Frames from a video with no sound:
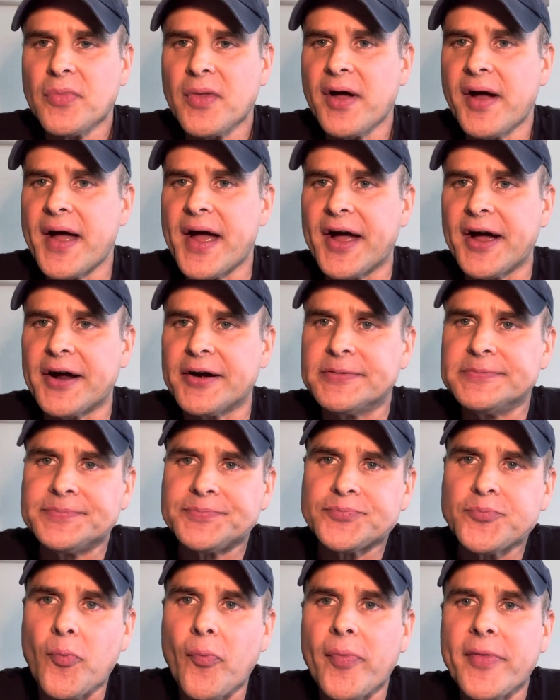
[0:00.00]
and
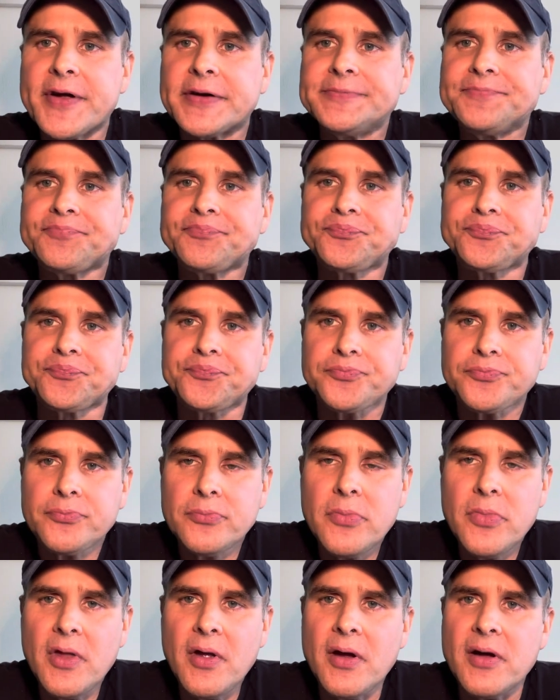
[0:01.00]

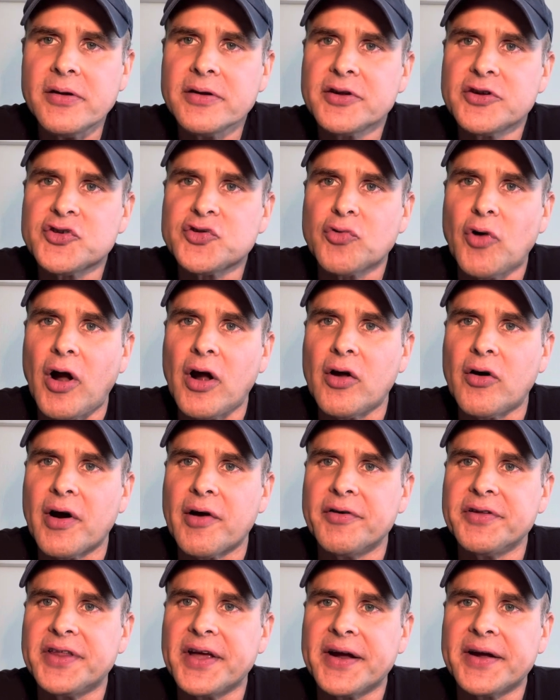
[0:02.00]
you swallow
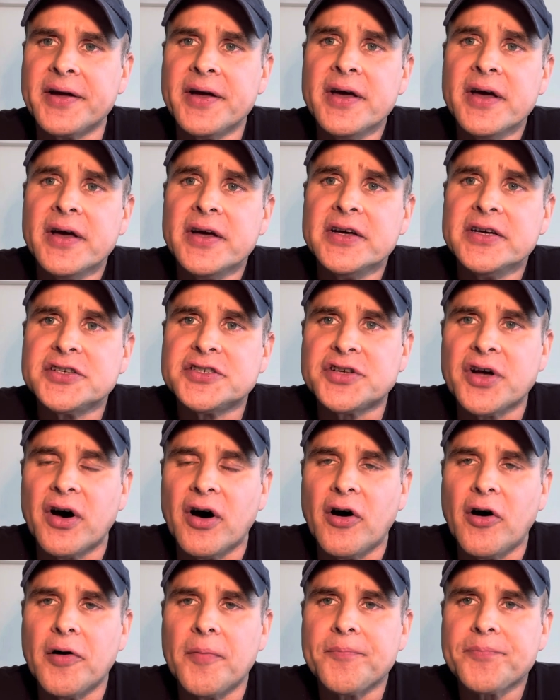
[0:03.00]
everything.
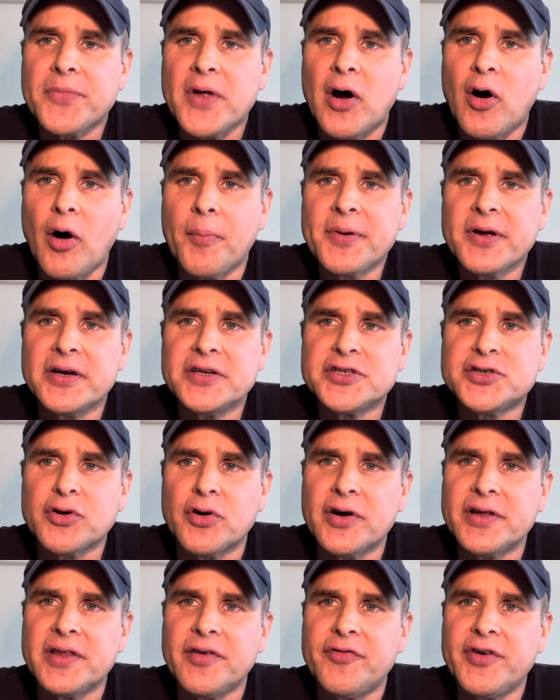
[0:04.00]
So hope you
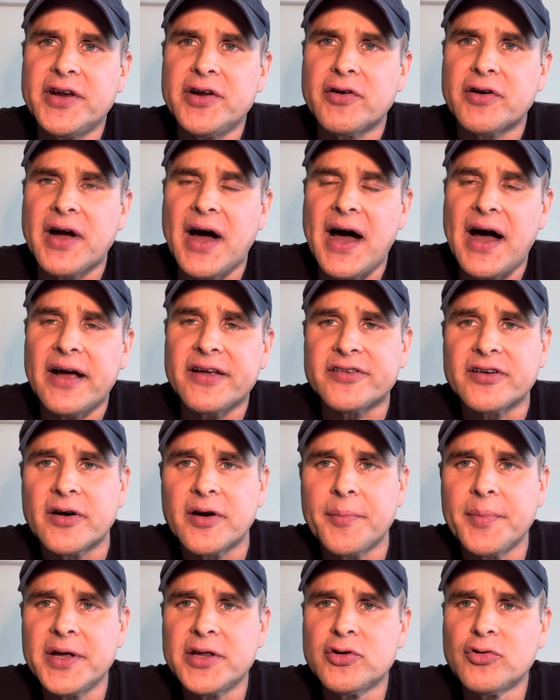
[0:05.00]
enjoyed the video, guys. I'm
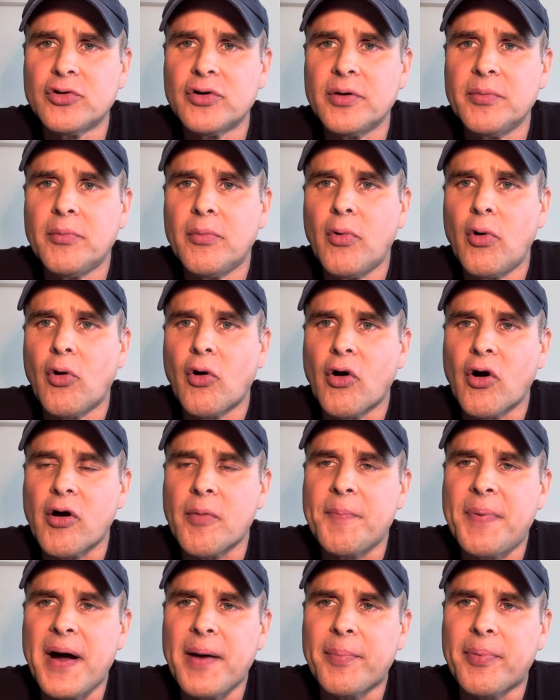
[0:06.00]
gonna be doing more
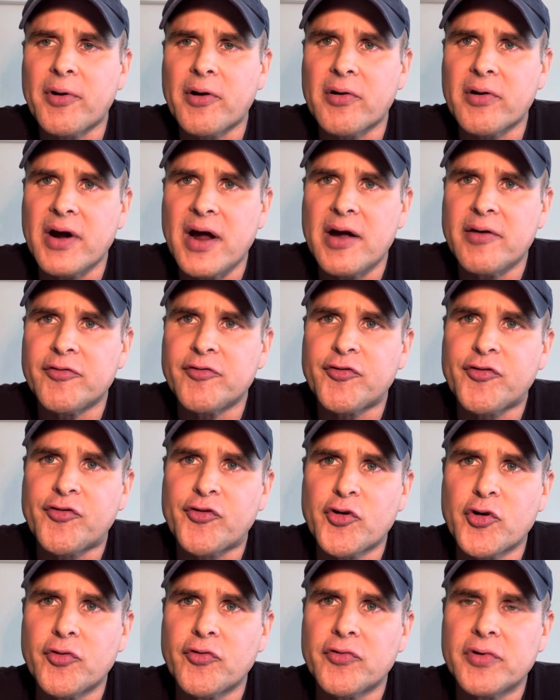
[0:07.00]
pepper and
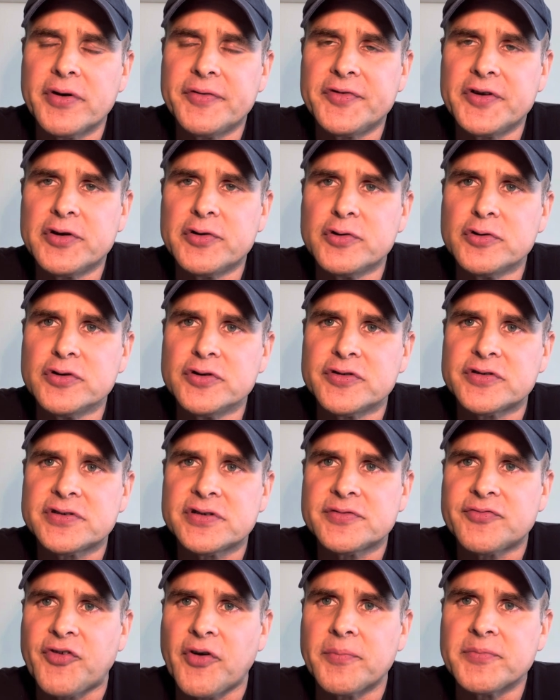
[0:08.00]
fruit reviews
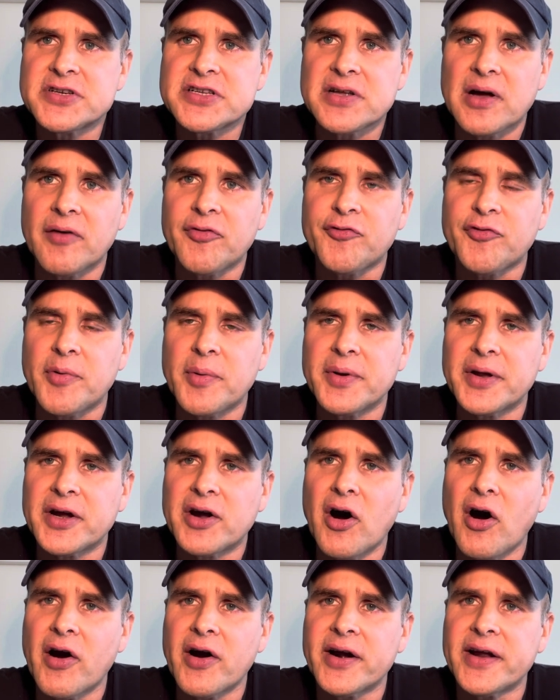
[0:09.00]
from stuff from the
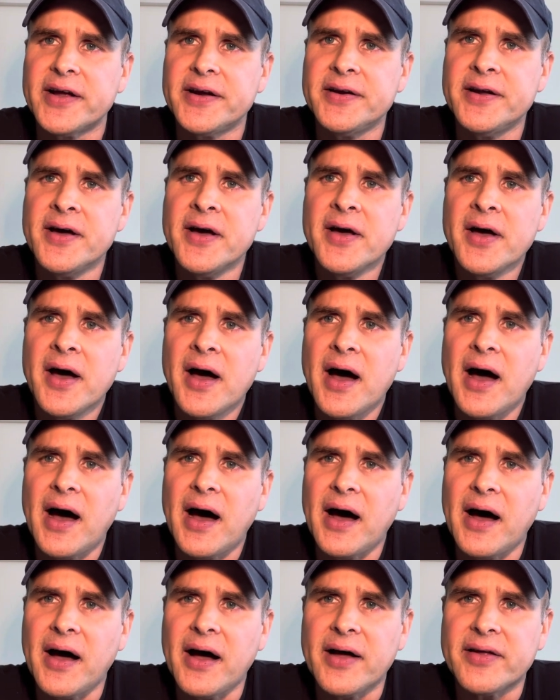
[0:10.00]
garden.
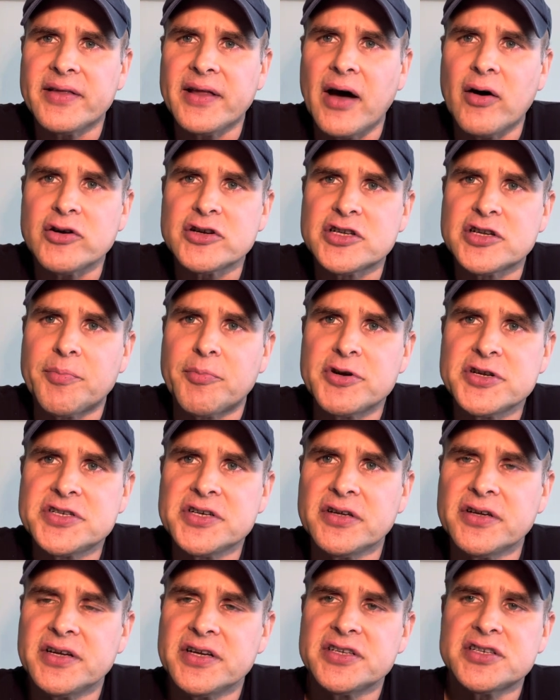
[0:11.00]
That was the
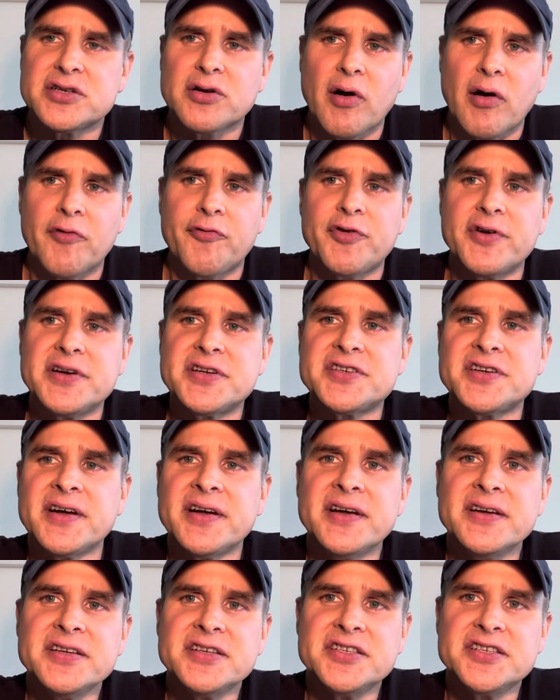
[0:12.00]
Brazilian Starfish.
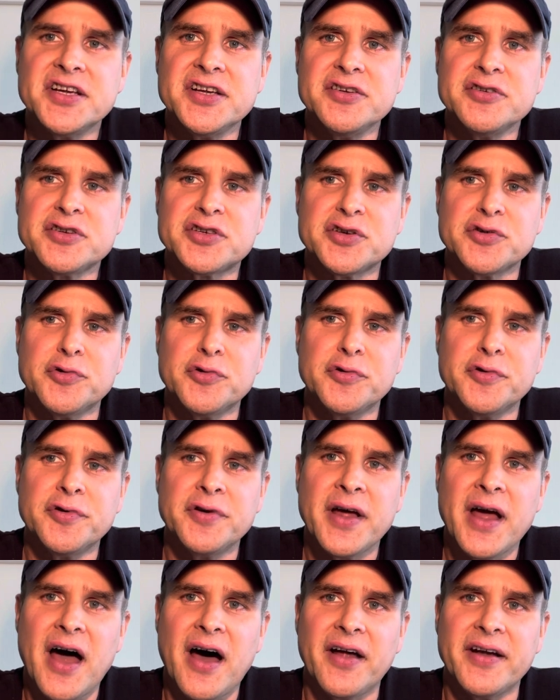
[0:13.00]
See you
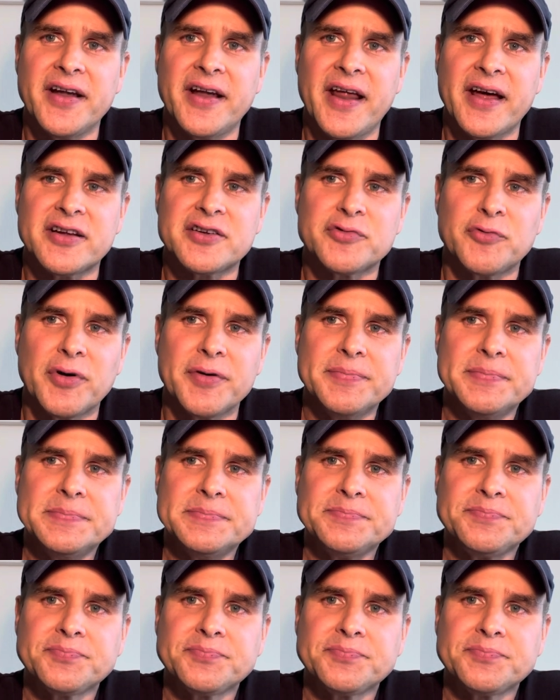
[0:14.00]
soon on the next one.